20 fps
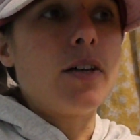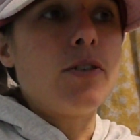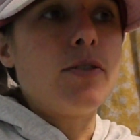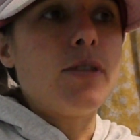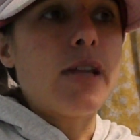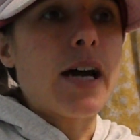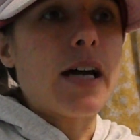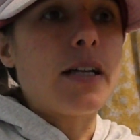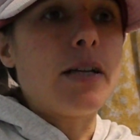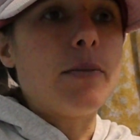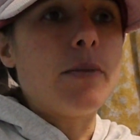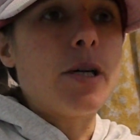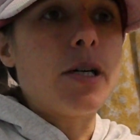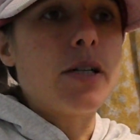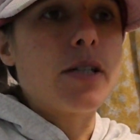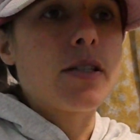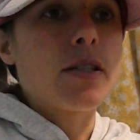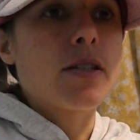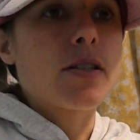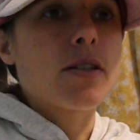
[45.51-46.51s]

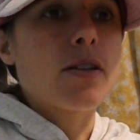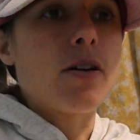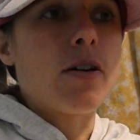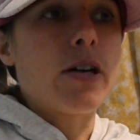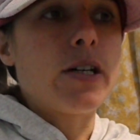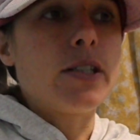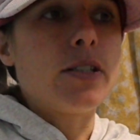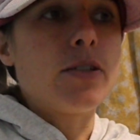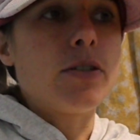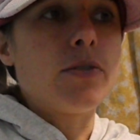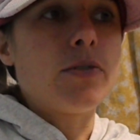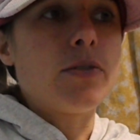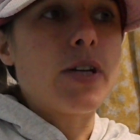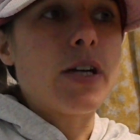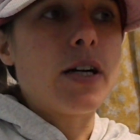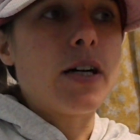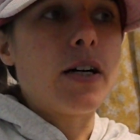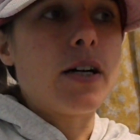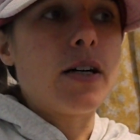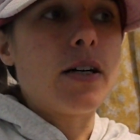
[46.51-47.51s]
unanimous kind of
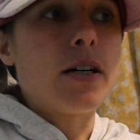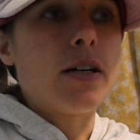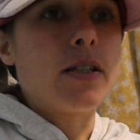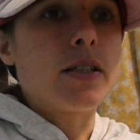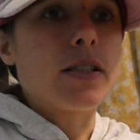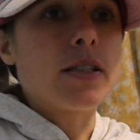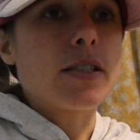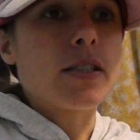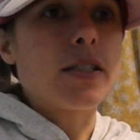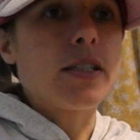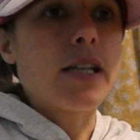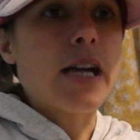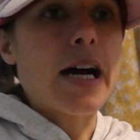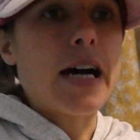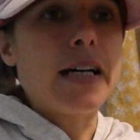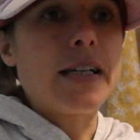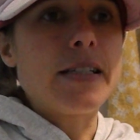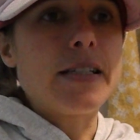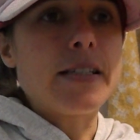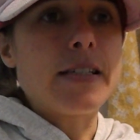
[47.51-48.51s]

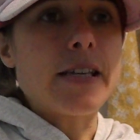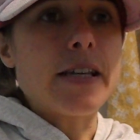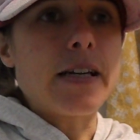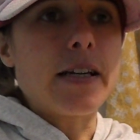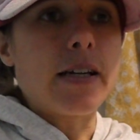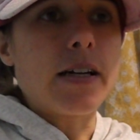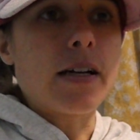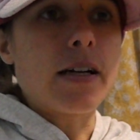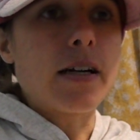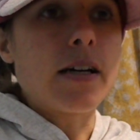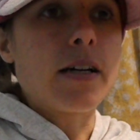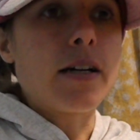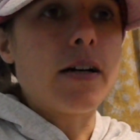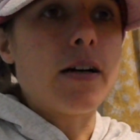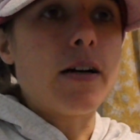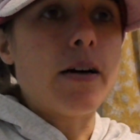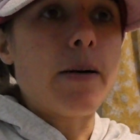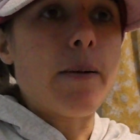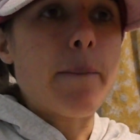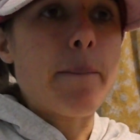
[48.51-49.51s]
understanding.
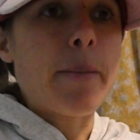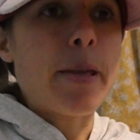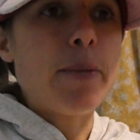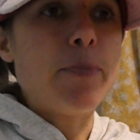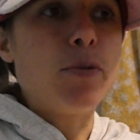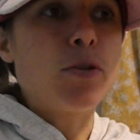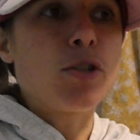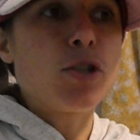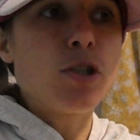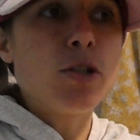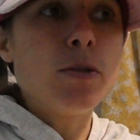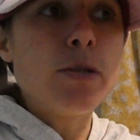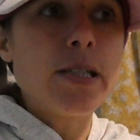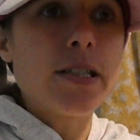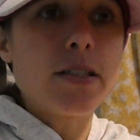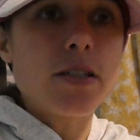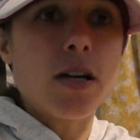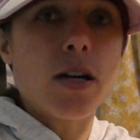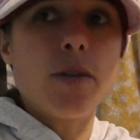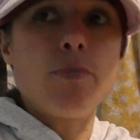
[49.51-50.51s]
People do
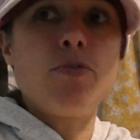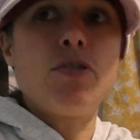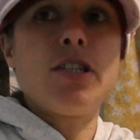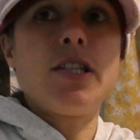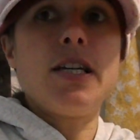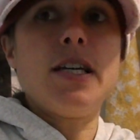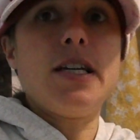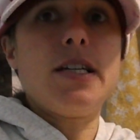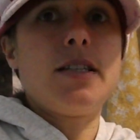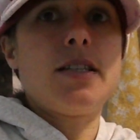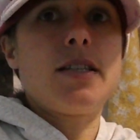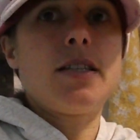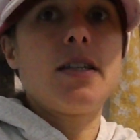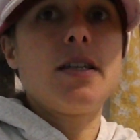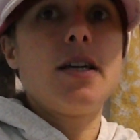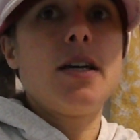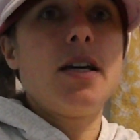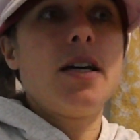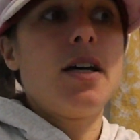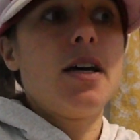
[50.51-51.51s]
interpret
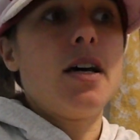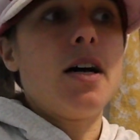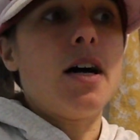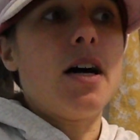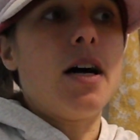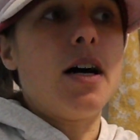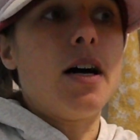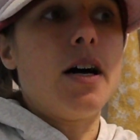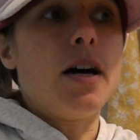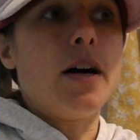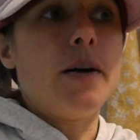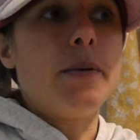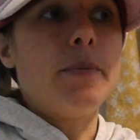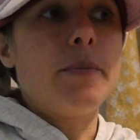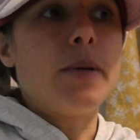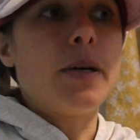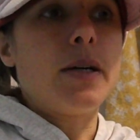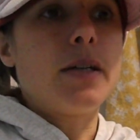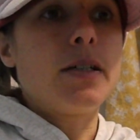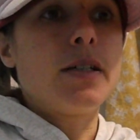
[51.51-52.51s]
it
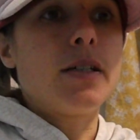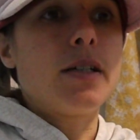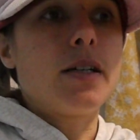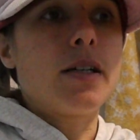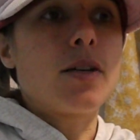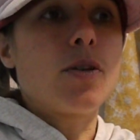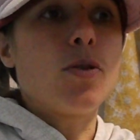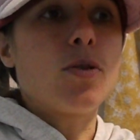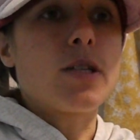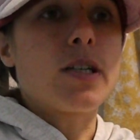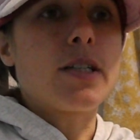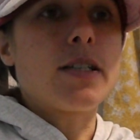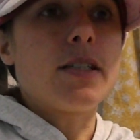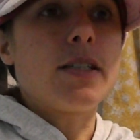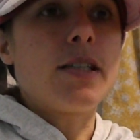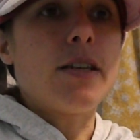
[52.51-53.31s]
according to